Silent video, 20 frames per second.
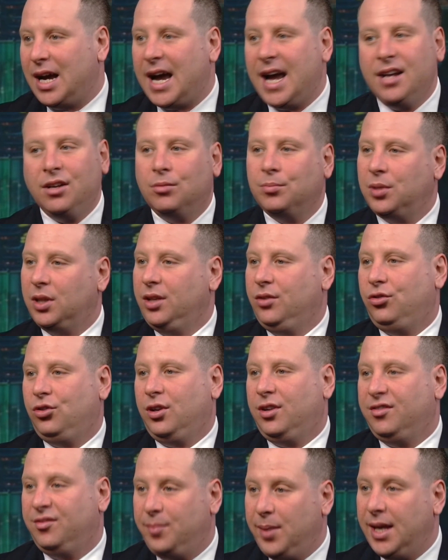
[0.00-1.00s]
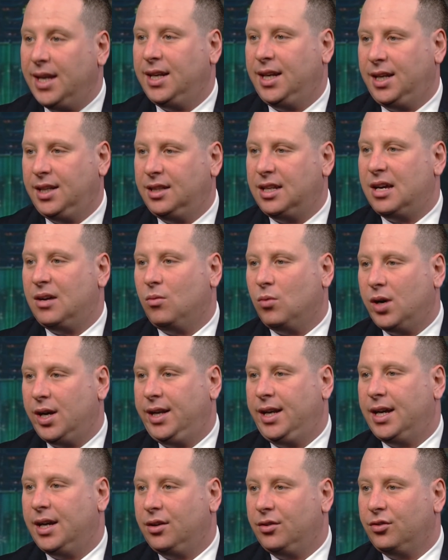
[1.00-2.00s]
I don't believe should have been in that White
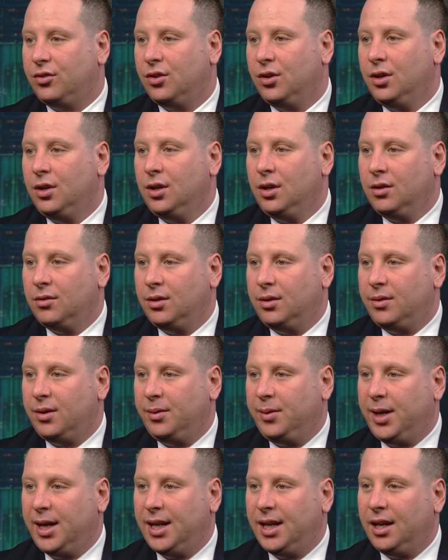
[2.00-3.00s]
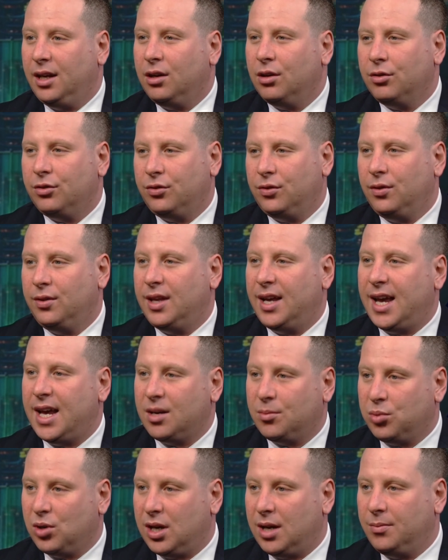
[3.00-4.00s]
House from the very beginning. It goes to they had a
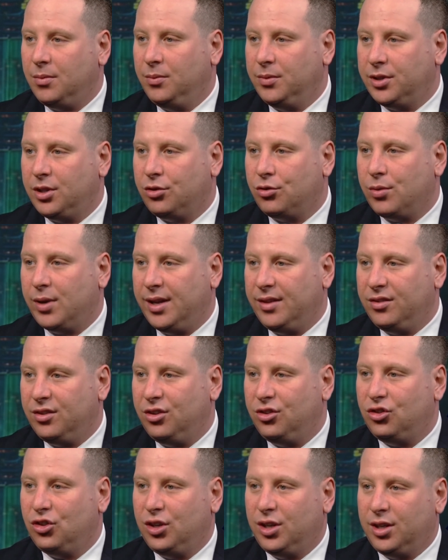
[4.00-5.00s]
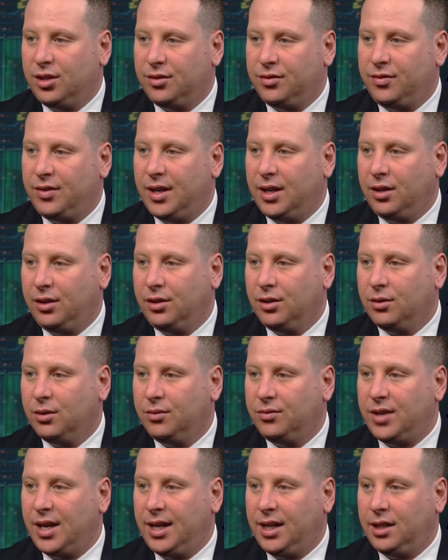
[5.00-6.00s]
problem with the transition and a failure
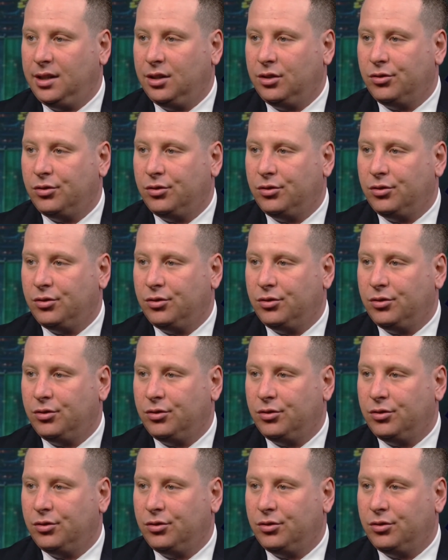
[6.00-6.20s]
of taking the